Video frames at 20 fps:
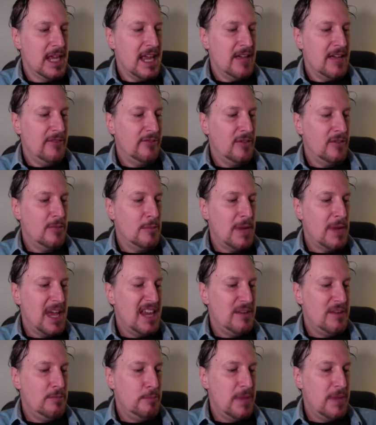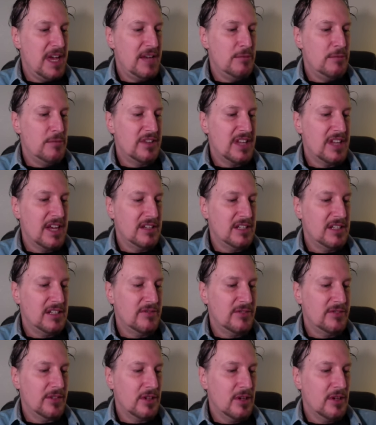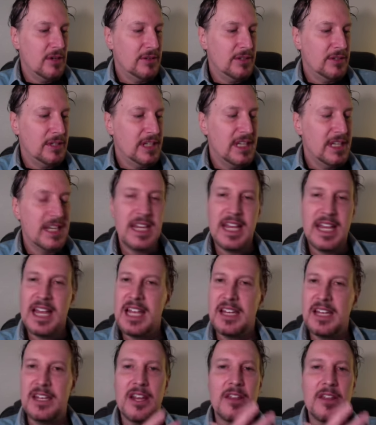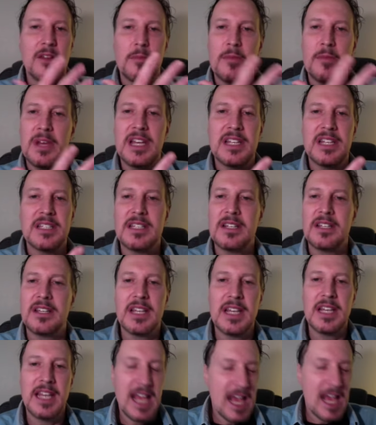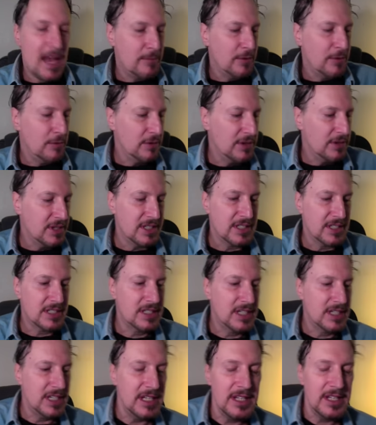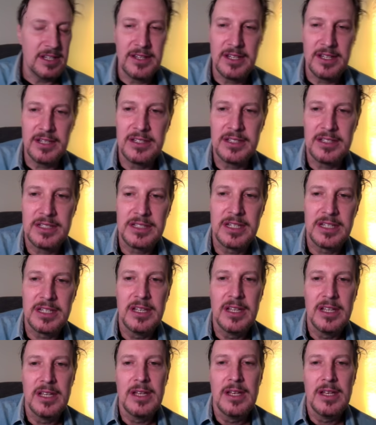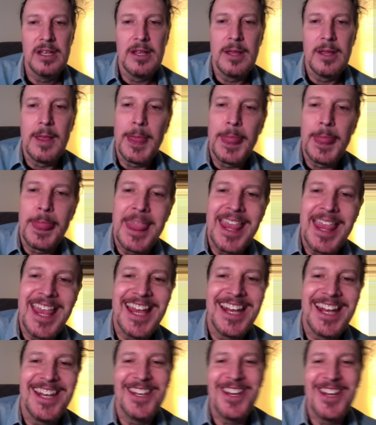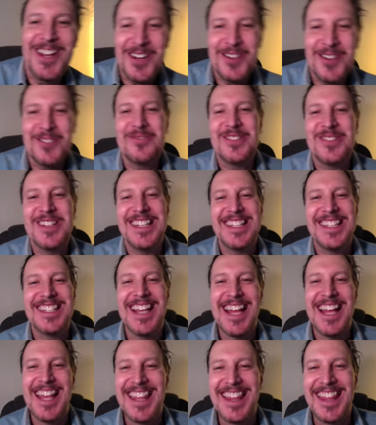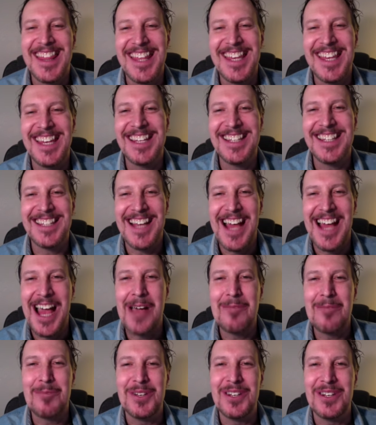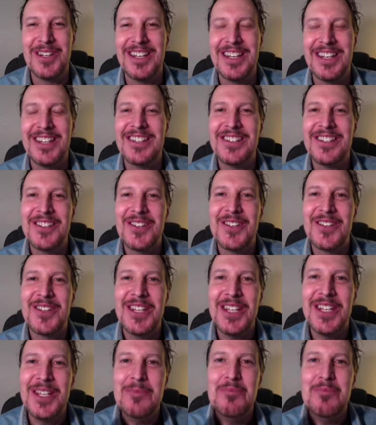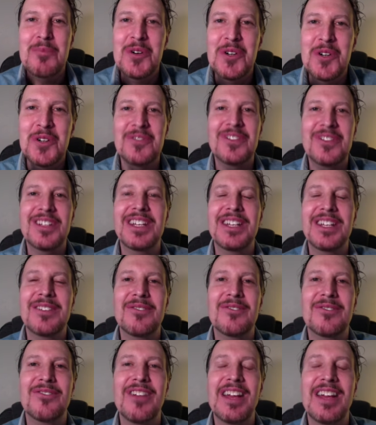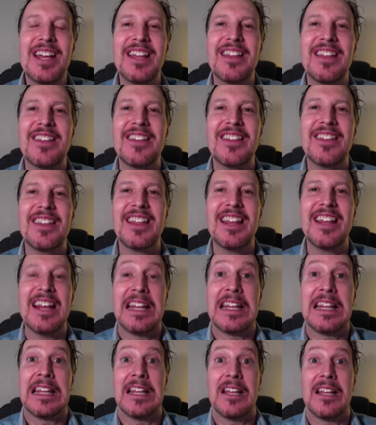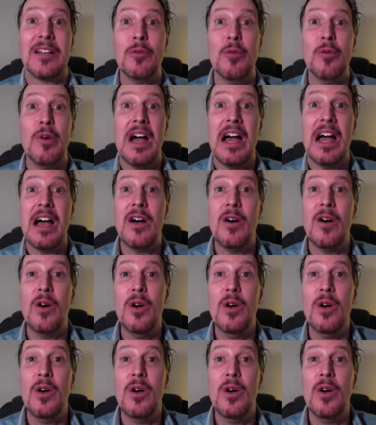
from my bed without difficulty. And he had another amazing thing happen with his teeth that just, and none of these things happened until he moved in faith. And I thought, wow,